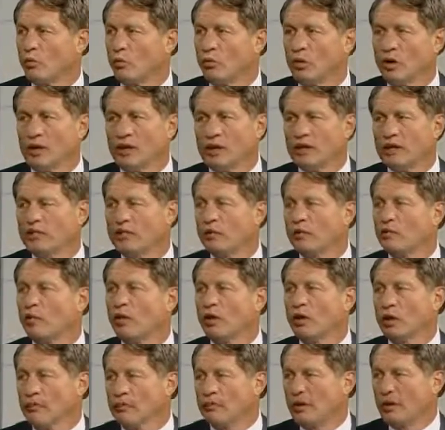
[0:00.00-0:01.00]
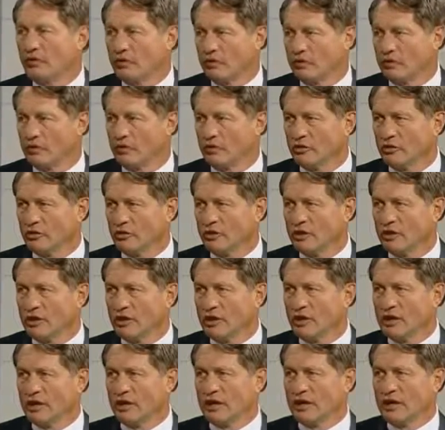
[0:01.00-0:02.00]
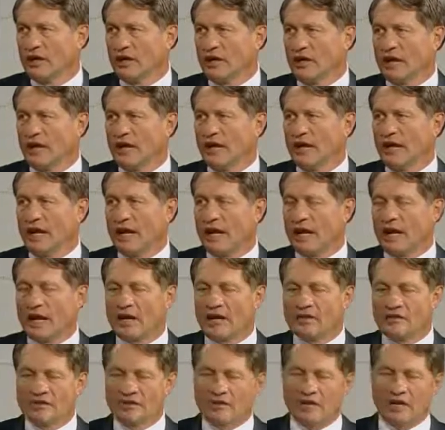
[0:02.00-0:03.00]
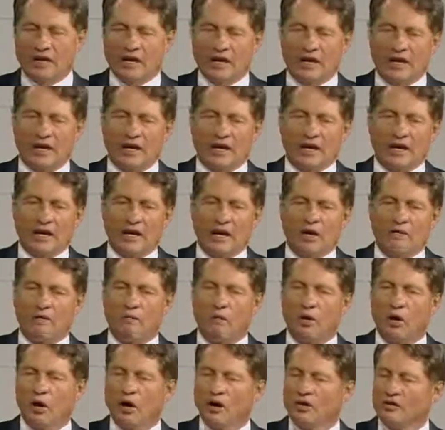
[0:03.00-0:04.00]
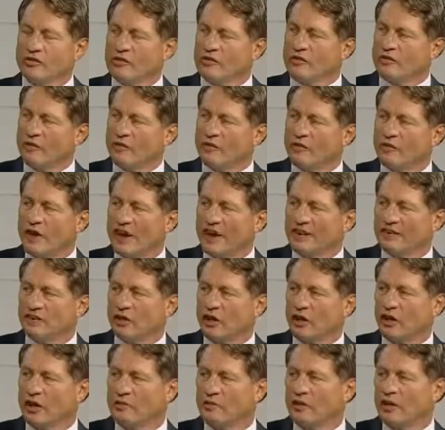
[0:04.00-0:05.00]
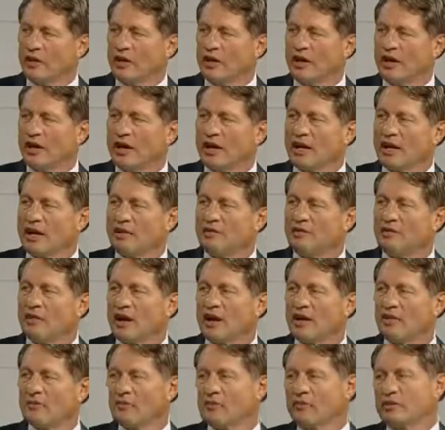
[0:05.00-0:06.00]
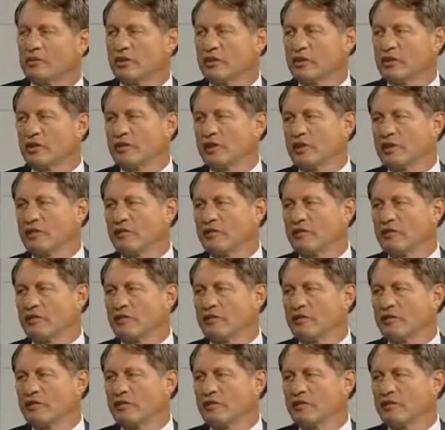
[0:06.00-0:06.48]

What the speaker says: what do you even want to measure? It has a positive effect on about 95%